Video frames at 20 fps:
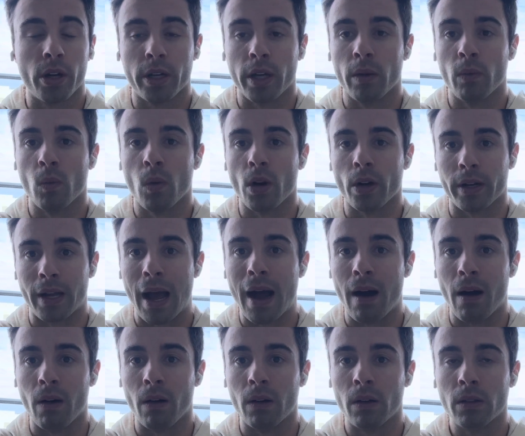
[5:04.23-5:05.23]
and work
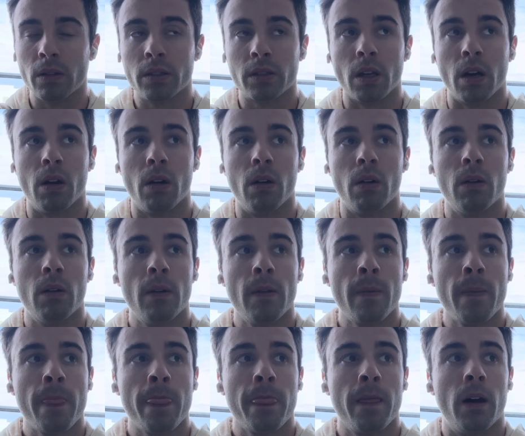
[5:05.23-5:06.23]
out. So
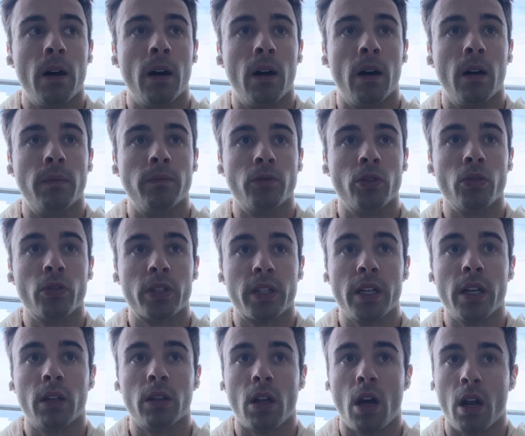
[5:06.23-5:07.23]
you'll
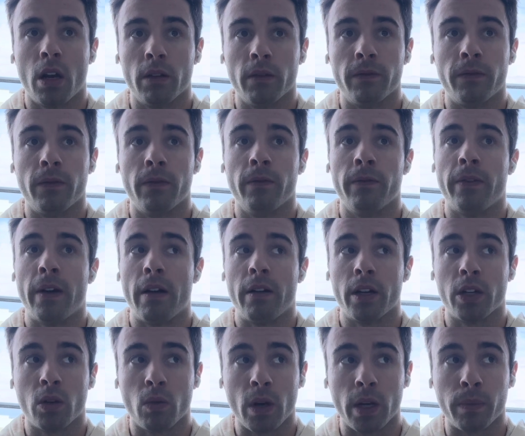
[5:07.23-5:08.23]
see a lot of
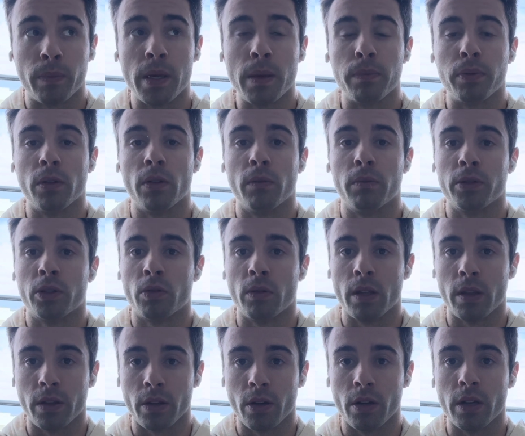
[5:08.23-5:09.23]
very quick people
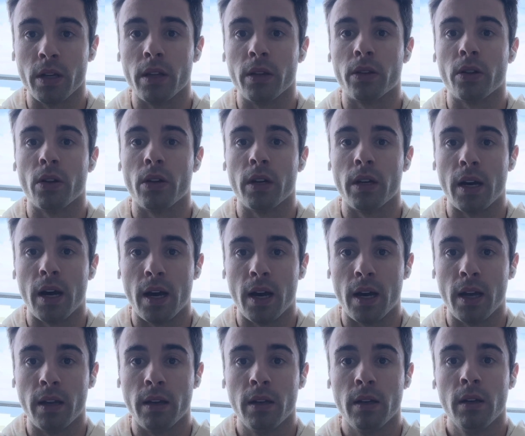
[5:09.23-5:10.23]
between 30 and
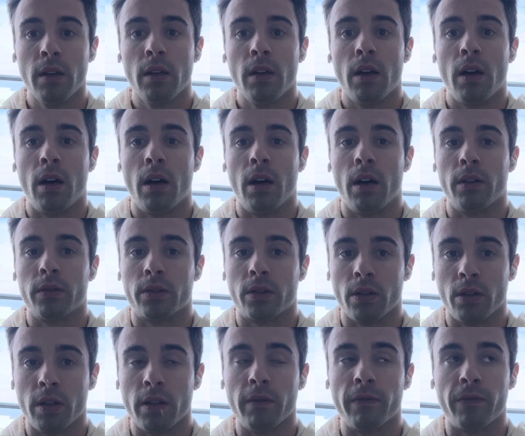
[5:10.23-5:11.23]
39,
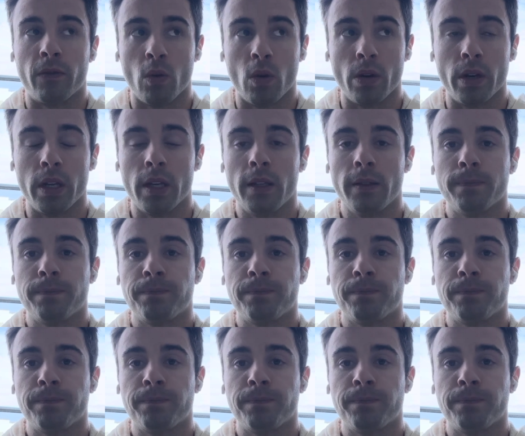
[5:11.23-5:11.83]
30 and 40.